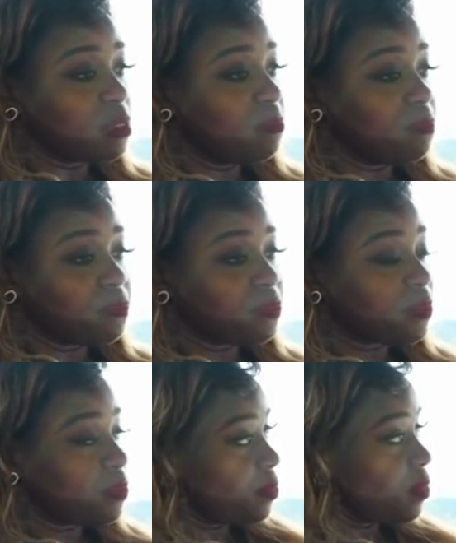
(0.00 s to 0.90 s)
him
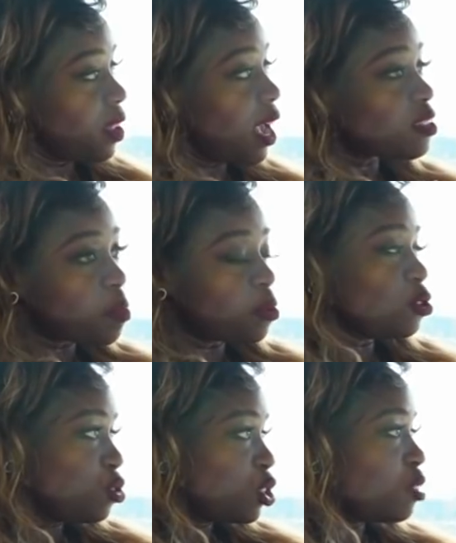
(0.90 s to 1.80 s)
as a
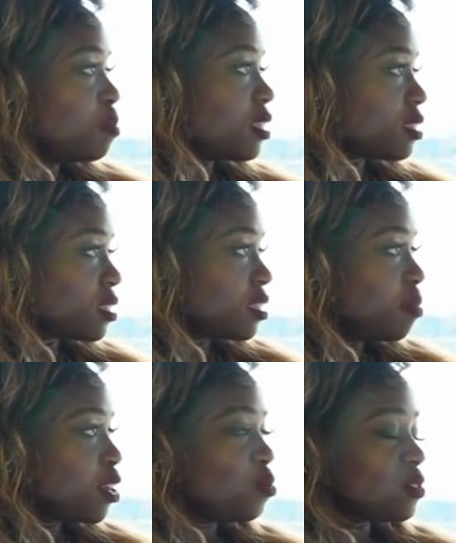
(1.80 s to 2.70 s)
person she met,
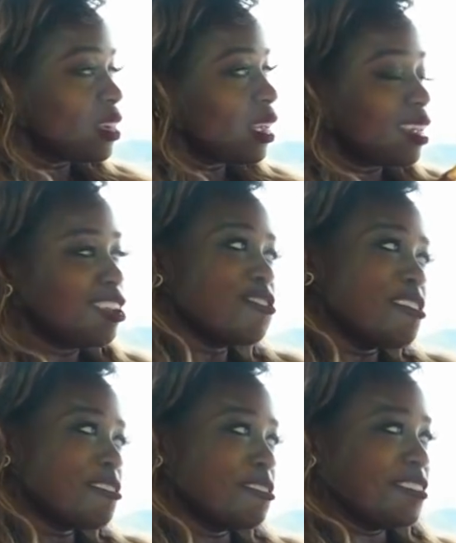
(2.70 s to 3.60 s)
but it wasn't like an
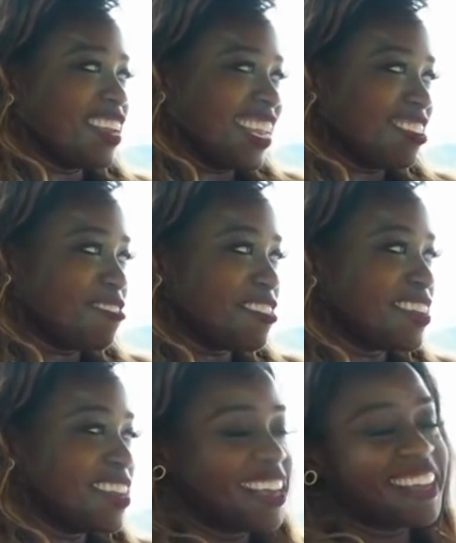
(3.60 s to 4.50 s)
introduction. It
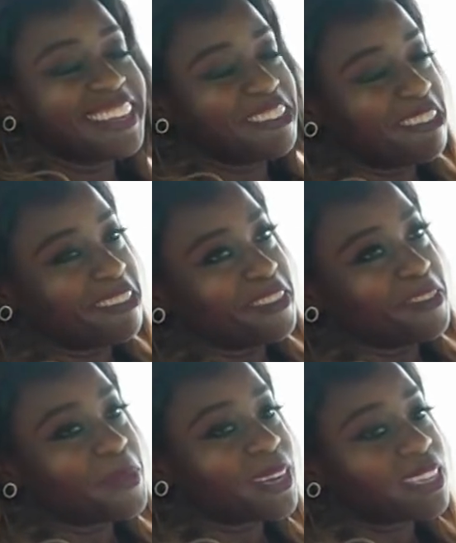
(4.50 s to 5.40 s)
wasn't,
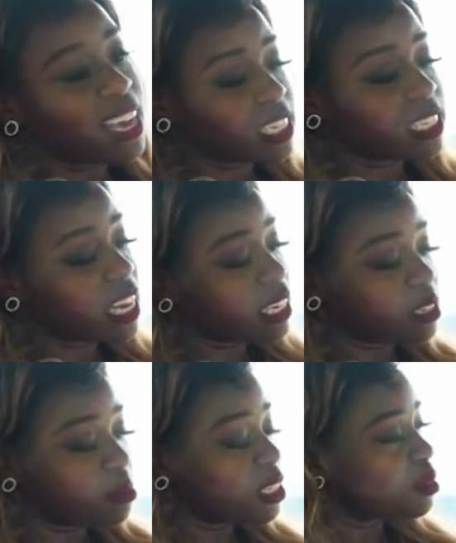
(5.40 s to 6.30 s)
but yeah, she
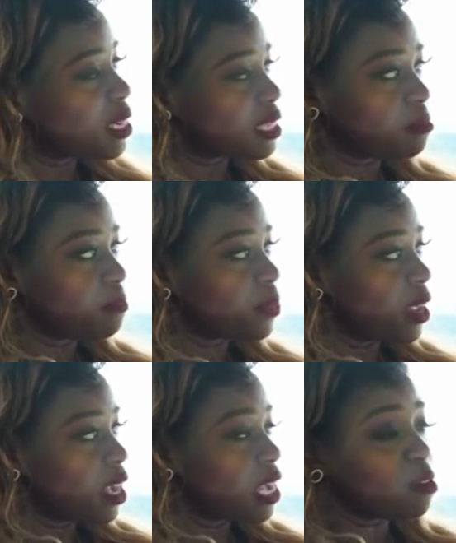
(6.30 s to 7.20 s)
liked him and she met him.
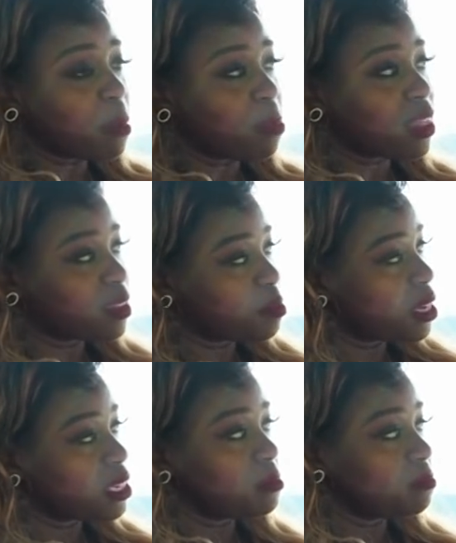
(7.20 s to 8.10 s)
Even my brothers
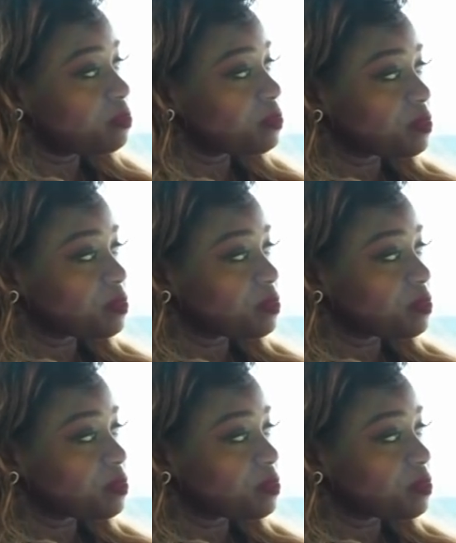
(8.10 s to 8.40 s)
met him.